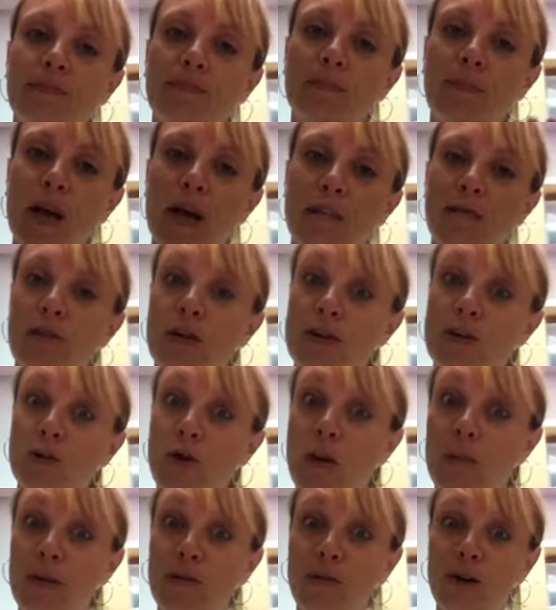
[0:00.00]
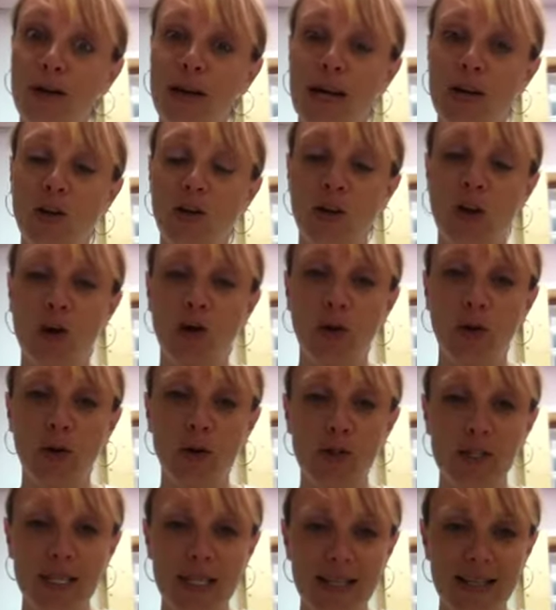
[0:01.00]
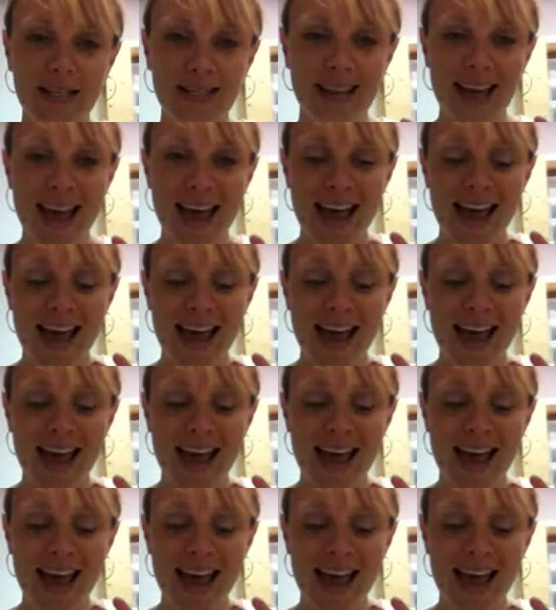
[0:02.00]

my scrappy friend Anne, you'll all know who she is.